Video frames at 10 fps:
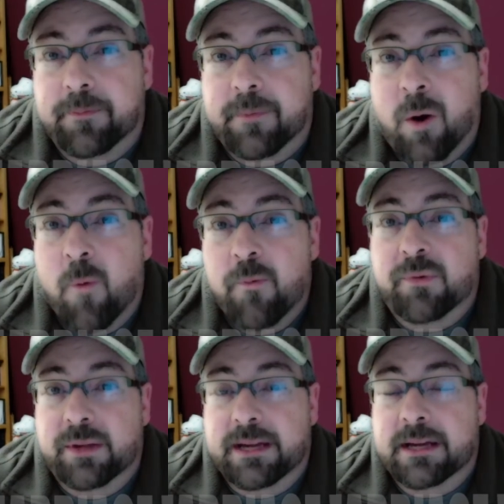
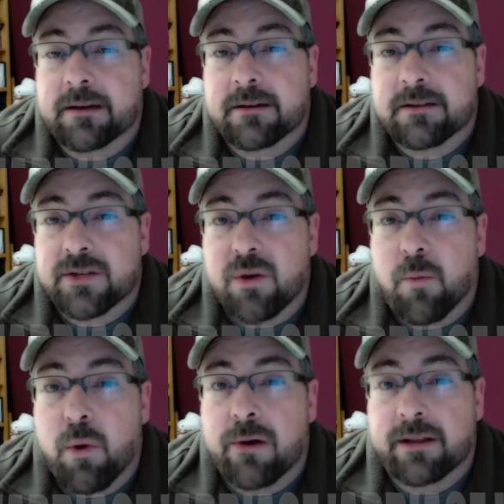Hopefully,
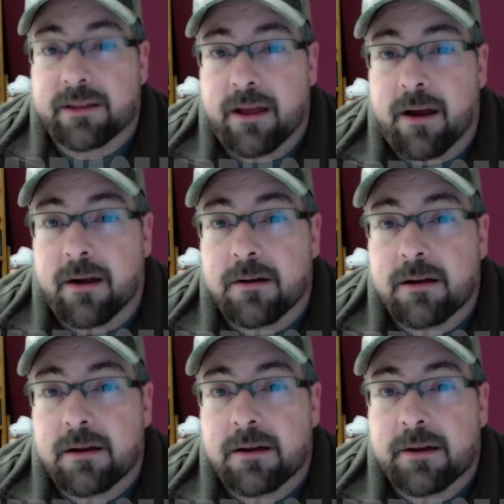somewhere in there,
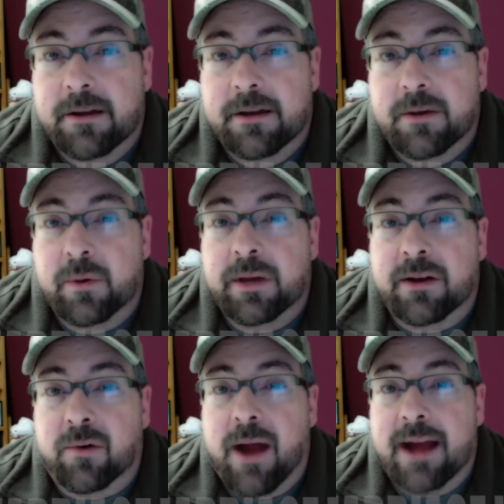we
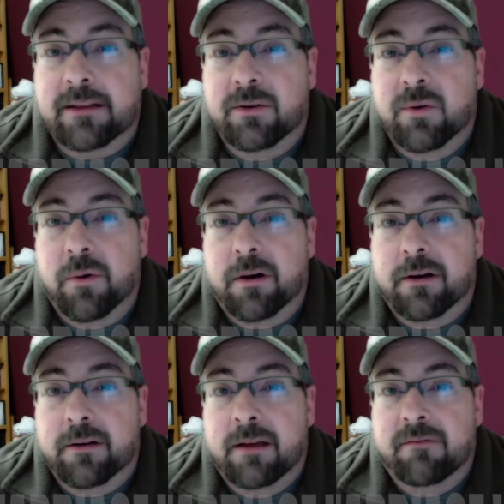could crack the
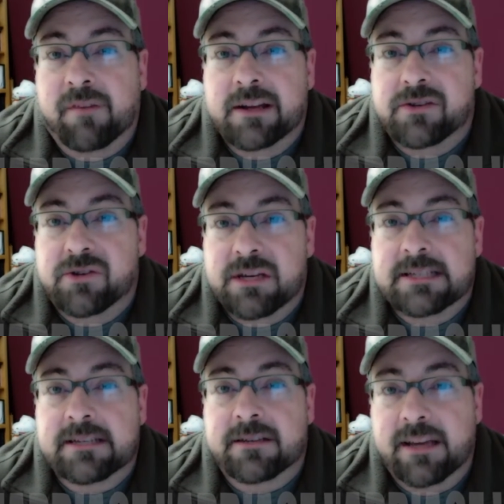door, invite
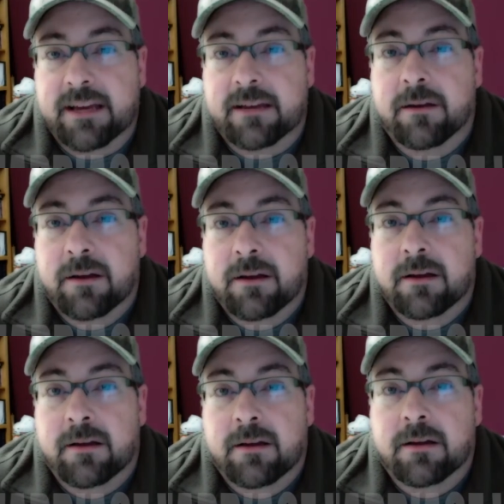Jesus in,
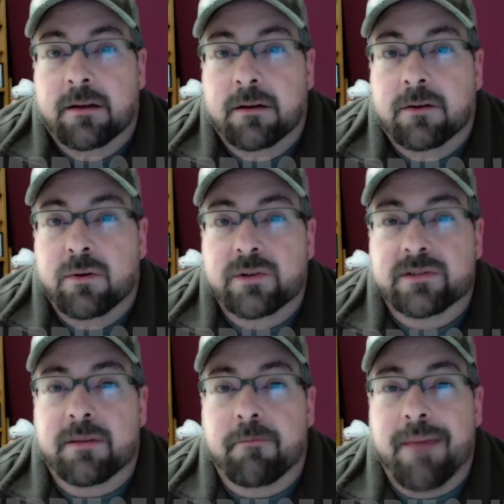who
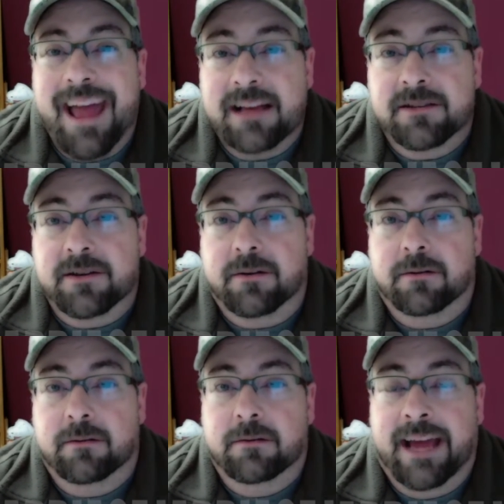is the
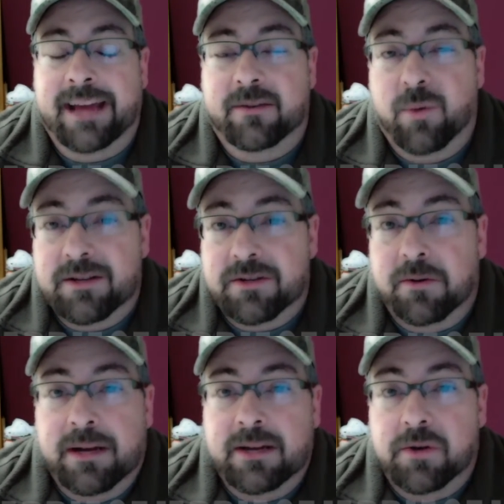master at
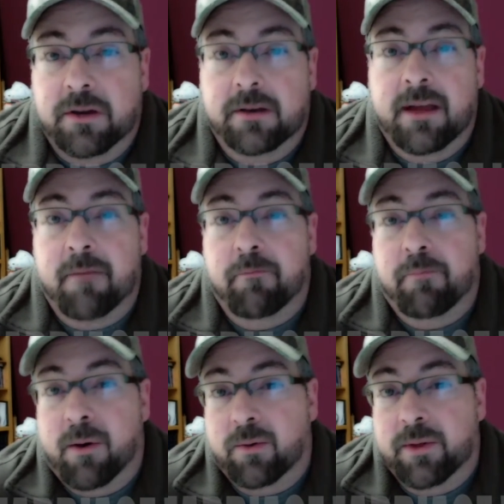restoration, at
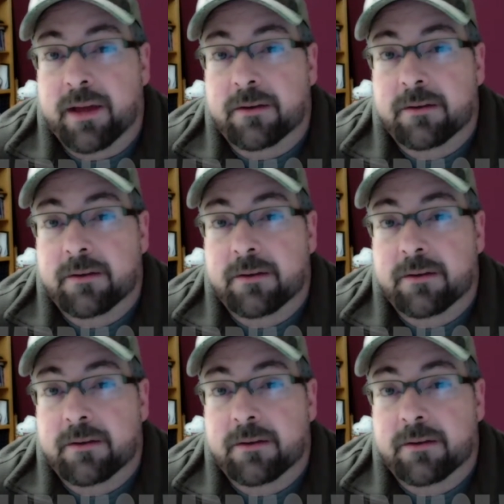building.